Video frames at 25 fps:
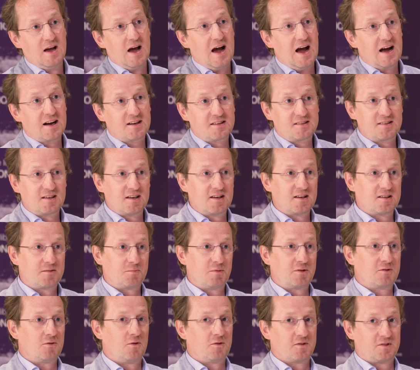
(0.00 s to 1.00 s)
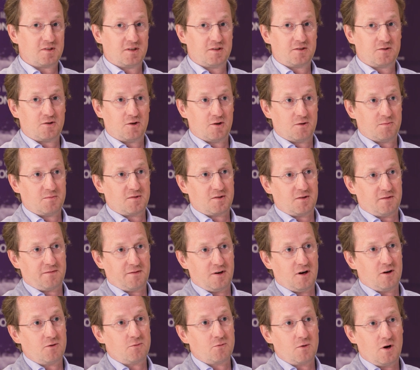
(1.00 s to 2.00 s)
access, but also in terms of
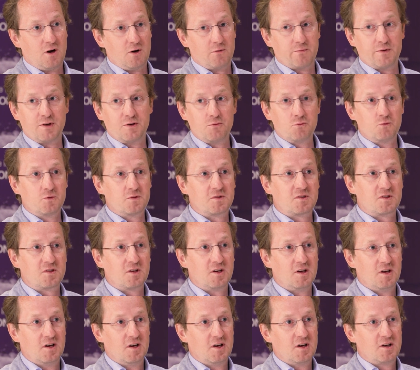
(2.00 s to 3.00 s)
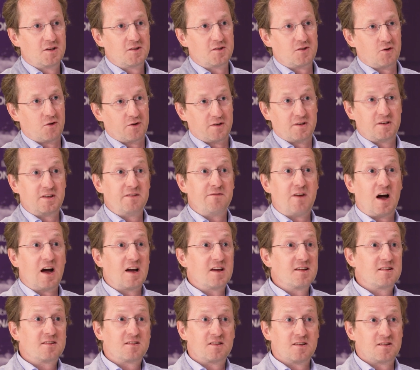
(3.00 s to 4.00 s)
how, how we use certain
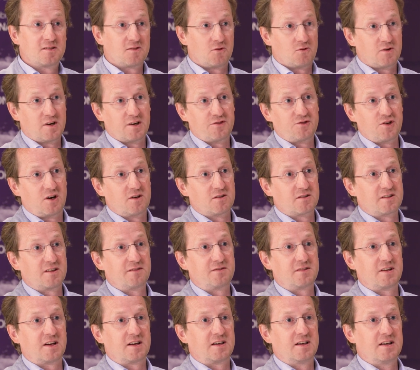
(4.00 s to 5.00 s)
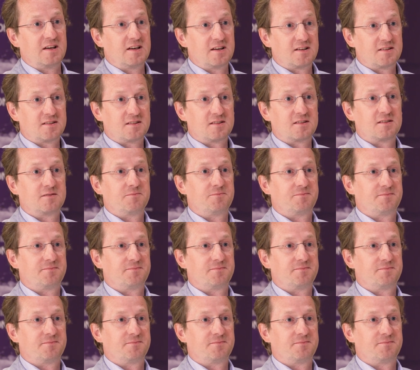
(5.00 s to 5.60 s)
devices or adjunctive techniques.